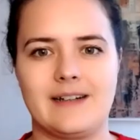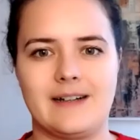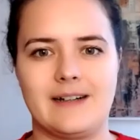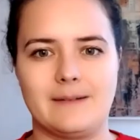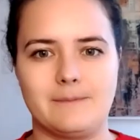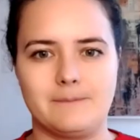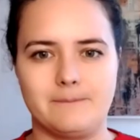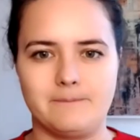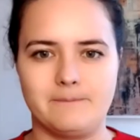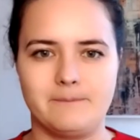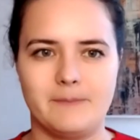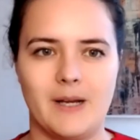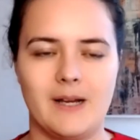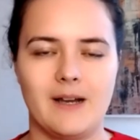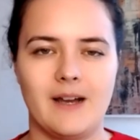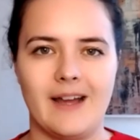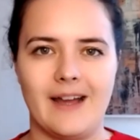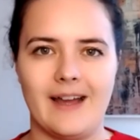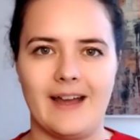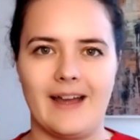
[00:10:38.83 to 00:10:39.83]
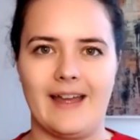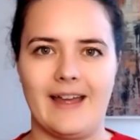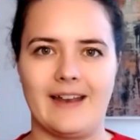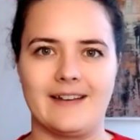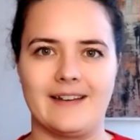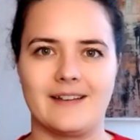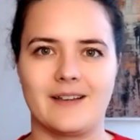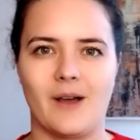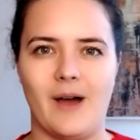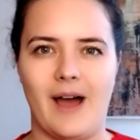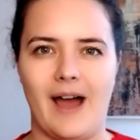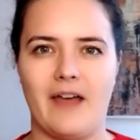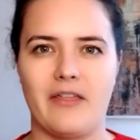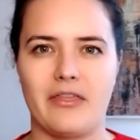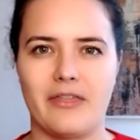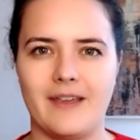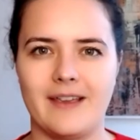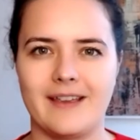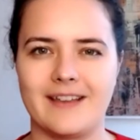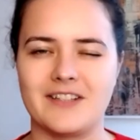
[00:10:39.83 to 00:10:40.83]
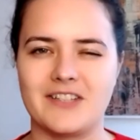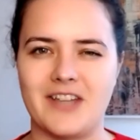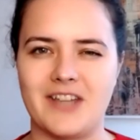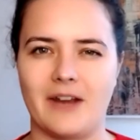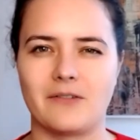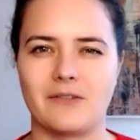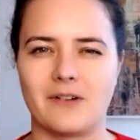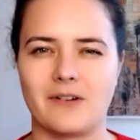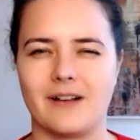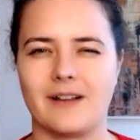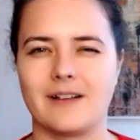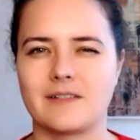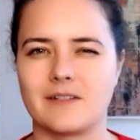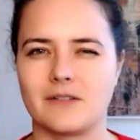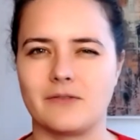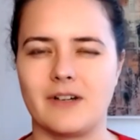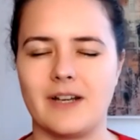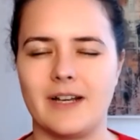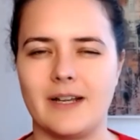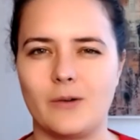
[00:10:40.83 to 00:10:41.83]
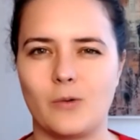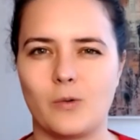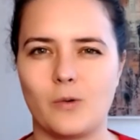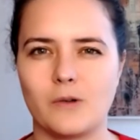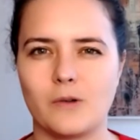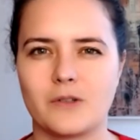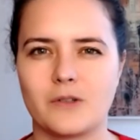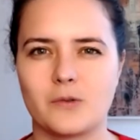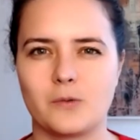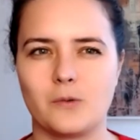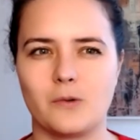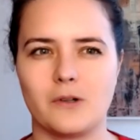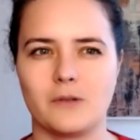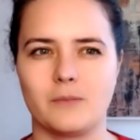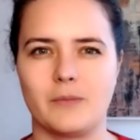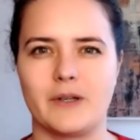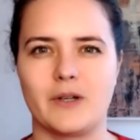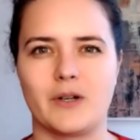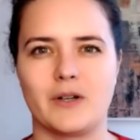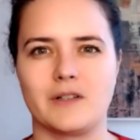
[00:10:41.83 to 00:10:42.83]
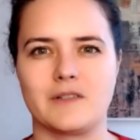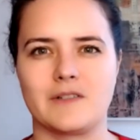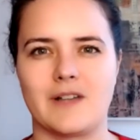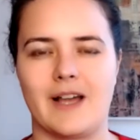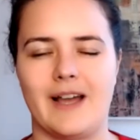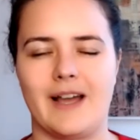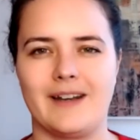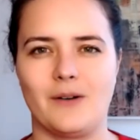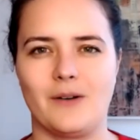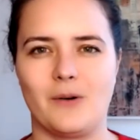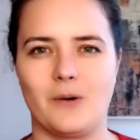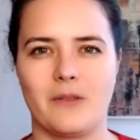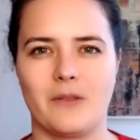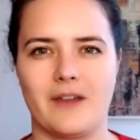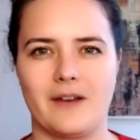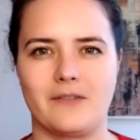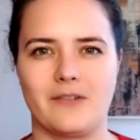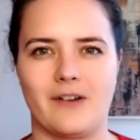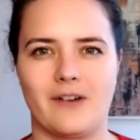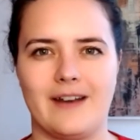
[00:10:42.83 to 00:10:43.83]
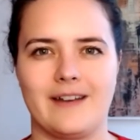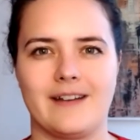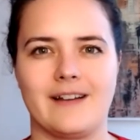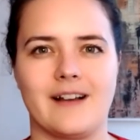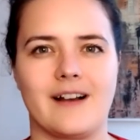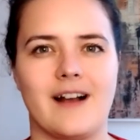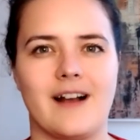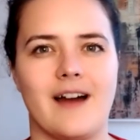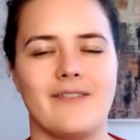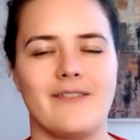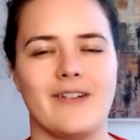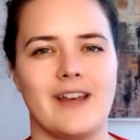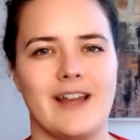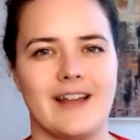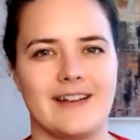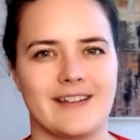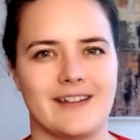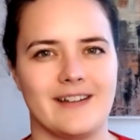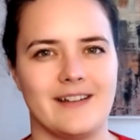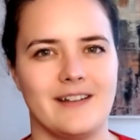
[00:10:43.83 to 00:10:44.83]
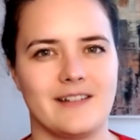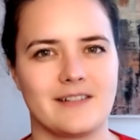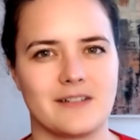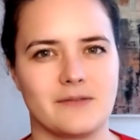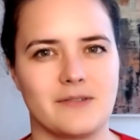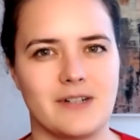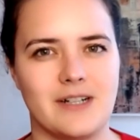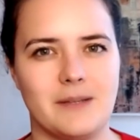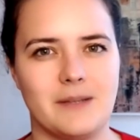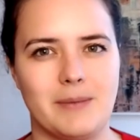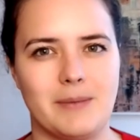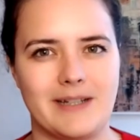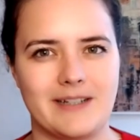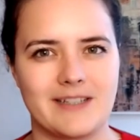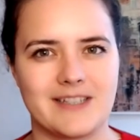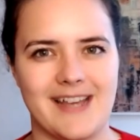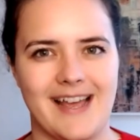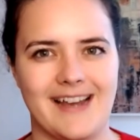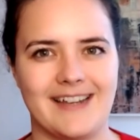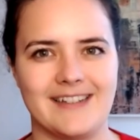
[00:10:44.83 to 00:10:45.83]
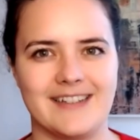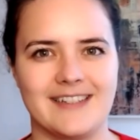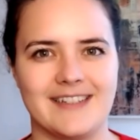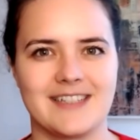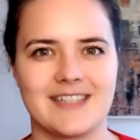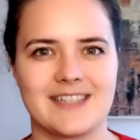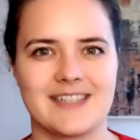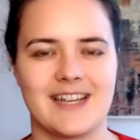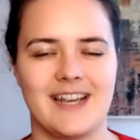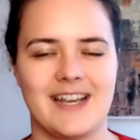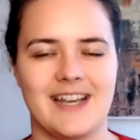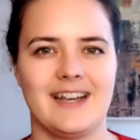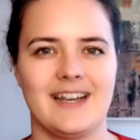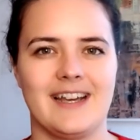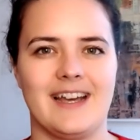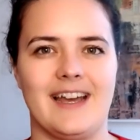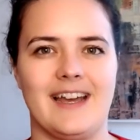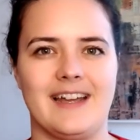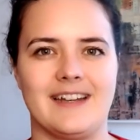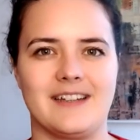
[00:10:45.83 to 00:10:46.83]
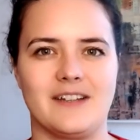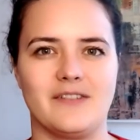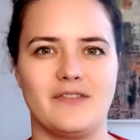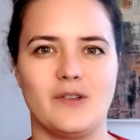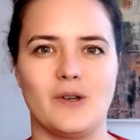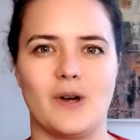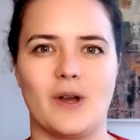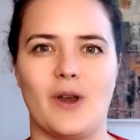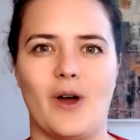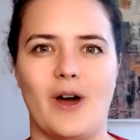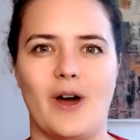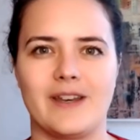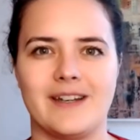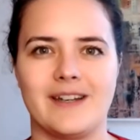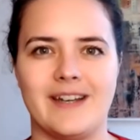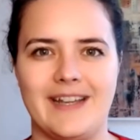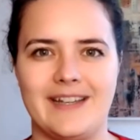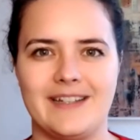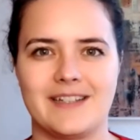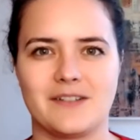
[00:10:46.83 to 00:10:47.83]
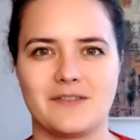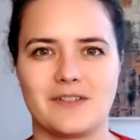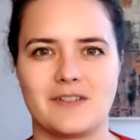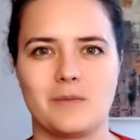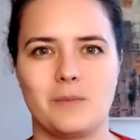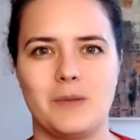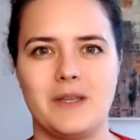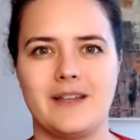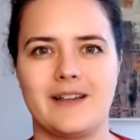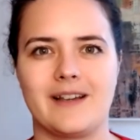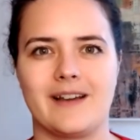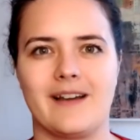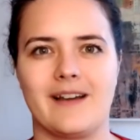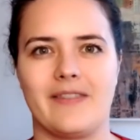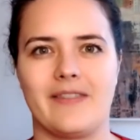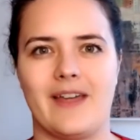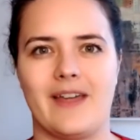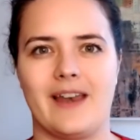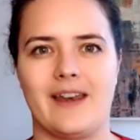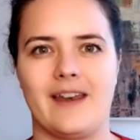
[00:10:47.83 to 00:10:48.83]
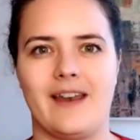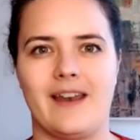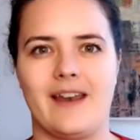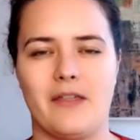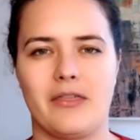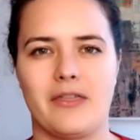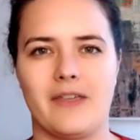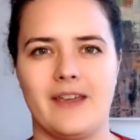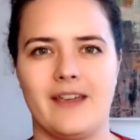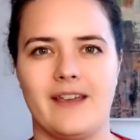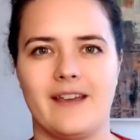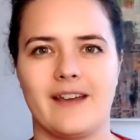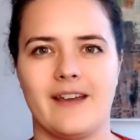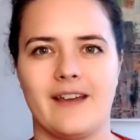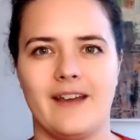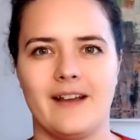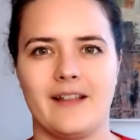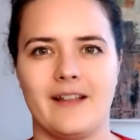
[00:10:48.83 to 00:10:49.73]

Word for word: Um, and I think in general, it's a really cool tool because I know that writing a cover letter is a really big challenge. And if you're not a native speaker, then I think